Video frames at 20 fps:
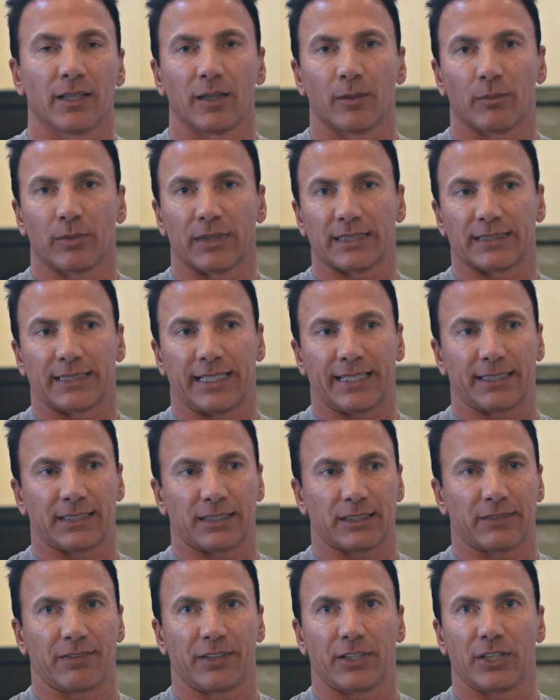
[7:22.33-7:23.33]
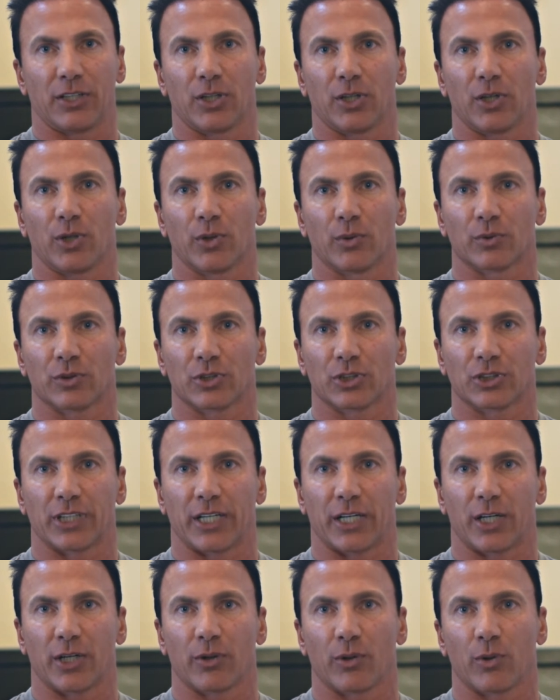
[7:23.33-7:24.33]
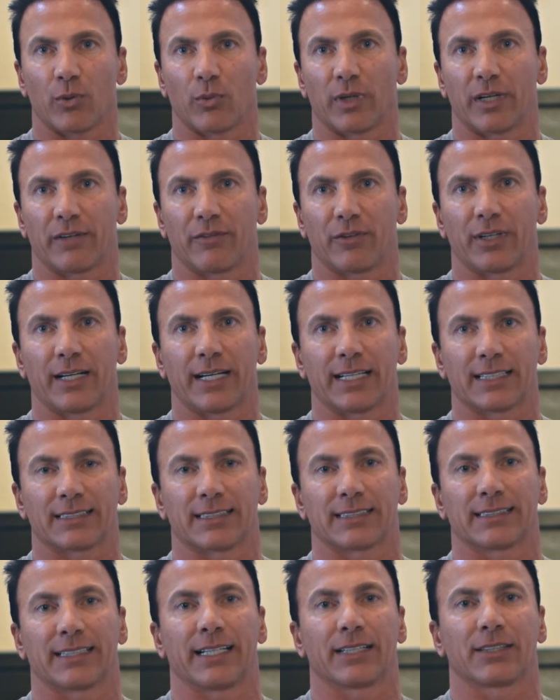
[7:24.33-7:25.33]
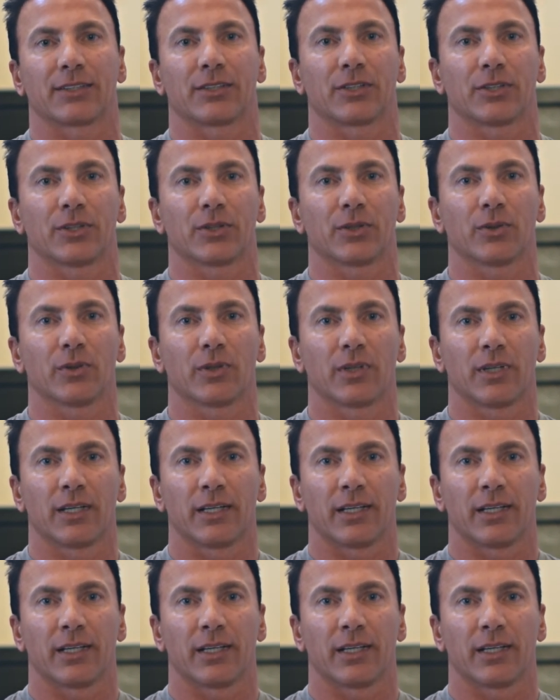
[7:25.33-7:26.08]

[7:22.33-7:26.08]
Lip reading: Please like this video, share whatever you guys decide to do